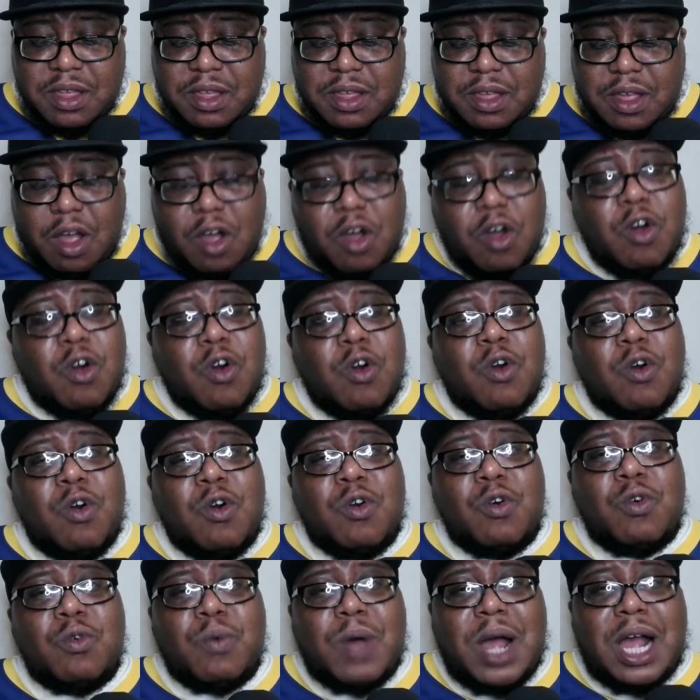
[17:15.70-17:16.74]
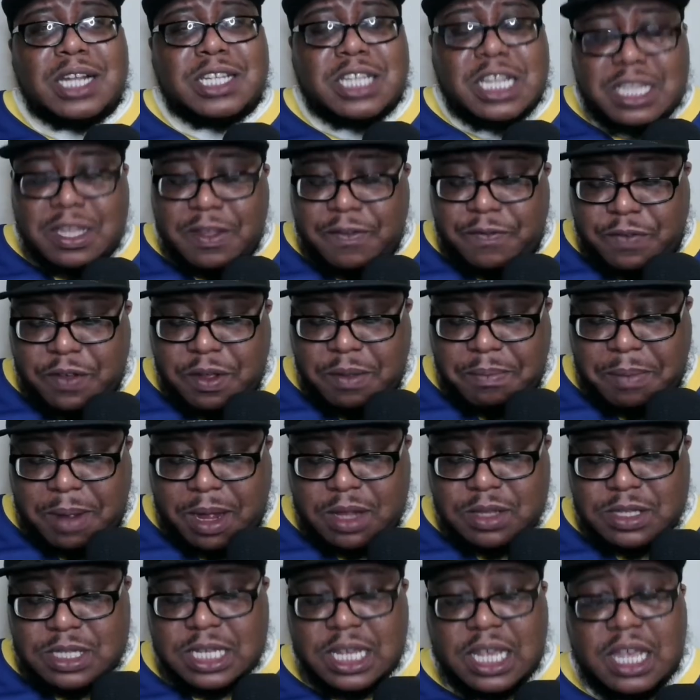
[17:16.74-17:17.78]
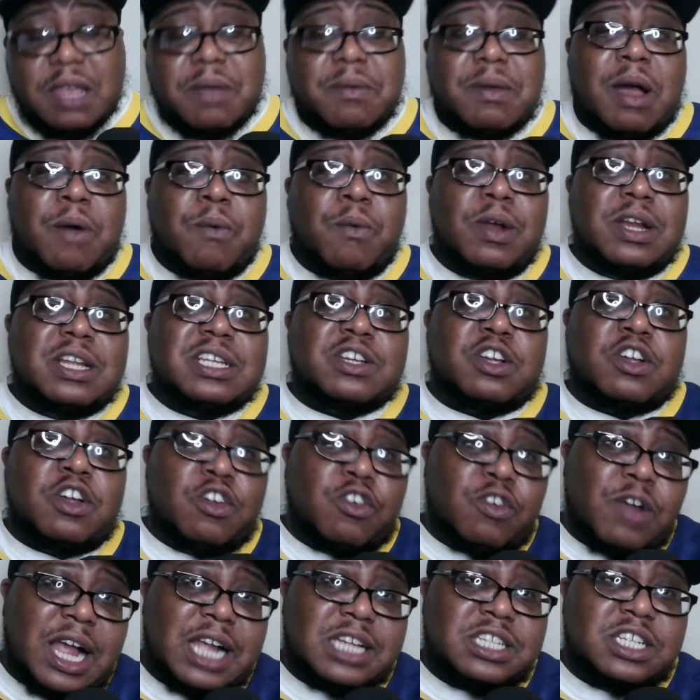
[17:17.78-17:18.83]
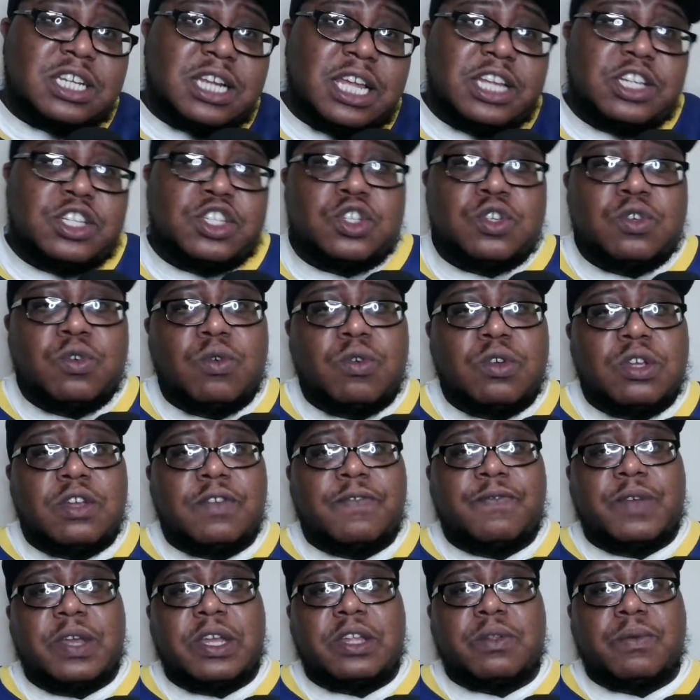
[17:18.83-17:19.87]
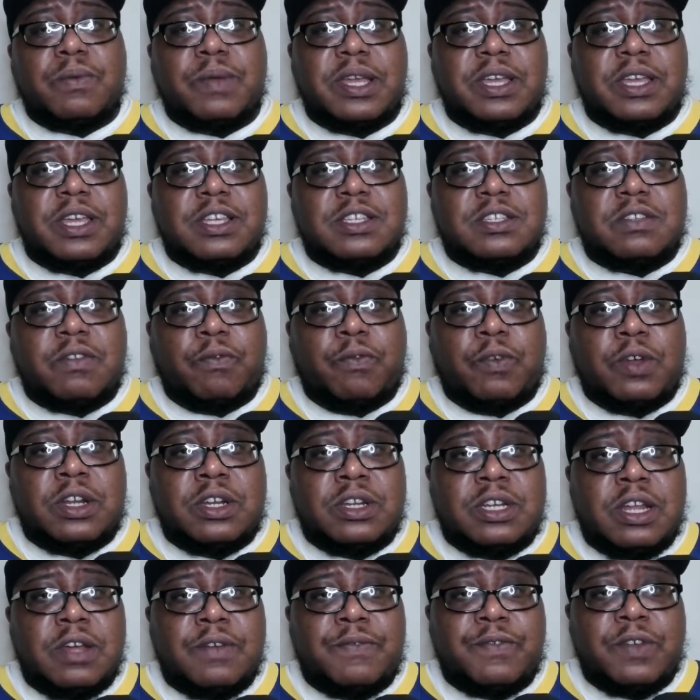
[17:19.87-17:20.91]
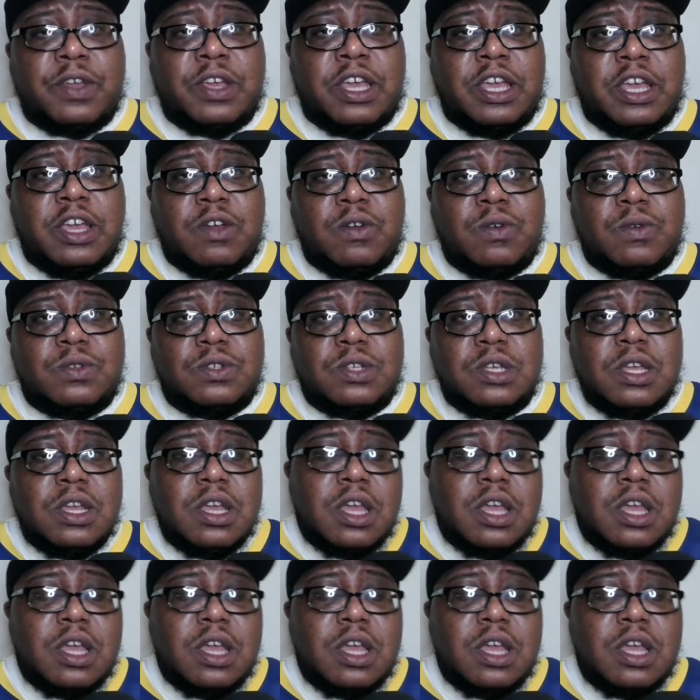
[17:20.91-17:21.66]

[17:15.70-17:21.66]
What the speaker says: Washington football team, I want to congratulate you on your victory against the Philadelphia Eagles.